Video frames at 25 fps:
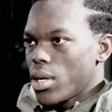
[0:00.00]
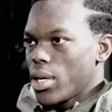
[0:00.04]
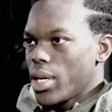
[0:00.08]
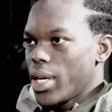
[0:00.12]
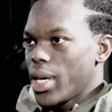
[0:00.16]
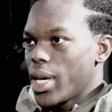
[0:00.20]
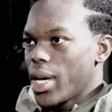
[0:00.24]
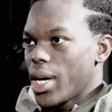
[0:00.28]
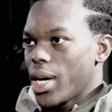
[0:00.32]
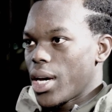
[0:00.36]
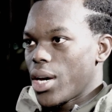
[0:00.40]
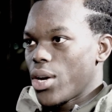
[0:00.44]

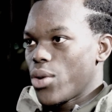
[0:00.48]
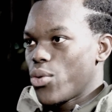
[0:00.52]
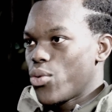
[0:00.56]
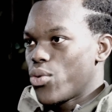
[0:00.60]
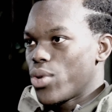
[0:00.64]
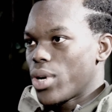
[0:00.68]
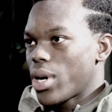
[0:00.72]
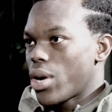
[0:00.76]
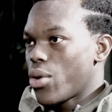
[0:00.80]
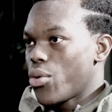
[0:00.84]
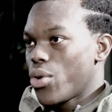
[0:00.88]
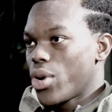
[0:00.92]
yeah,
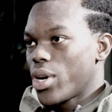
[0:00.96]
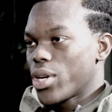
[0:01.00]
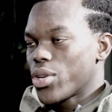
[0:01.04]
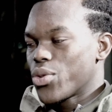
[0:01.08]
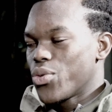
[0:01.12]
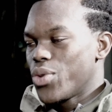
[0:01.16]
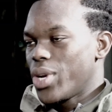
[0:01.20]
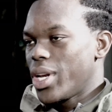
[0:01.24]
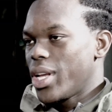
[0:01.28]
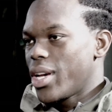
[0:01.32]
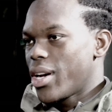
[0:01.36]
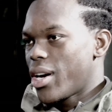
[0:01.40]
I worked
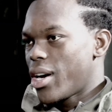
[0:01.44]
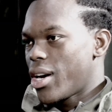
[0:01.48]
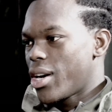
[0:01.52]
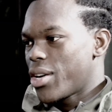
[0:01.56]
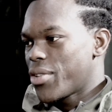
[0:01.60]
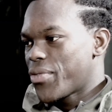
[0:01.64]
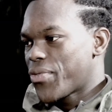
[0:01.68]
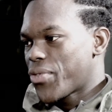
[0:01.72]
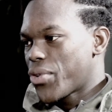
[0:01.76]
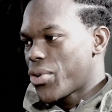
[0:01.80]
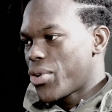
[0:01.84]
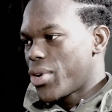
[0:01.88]
really
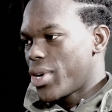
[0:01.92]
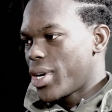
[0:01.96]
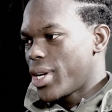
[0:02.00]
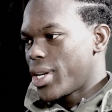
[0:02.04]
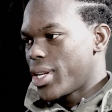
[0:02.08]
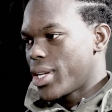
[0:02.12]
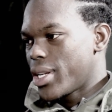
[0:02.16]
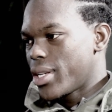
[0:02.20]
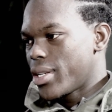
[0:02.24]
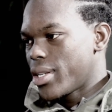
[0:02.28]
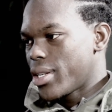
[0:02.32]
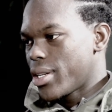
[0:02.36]
hard for
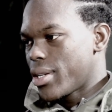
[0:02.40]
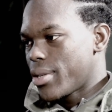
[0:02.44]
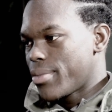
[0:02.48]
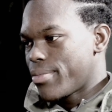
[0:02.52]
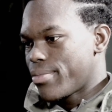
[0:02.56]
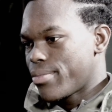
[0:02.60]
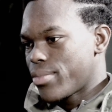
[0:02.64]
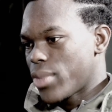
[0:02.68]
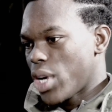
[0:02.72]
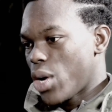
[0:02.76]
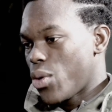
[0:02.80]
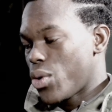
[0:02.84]
it, and
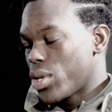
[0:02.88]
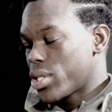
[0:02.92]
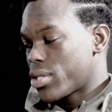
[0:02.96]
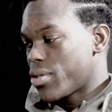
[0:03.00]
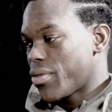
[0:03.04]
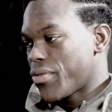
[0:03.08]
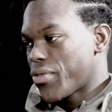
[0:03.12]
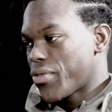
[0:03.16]
I was the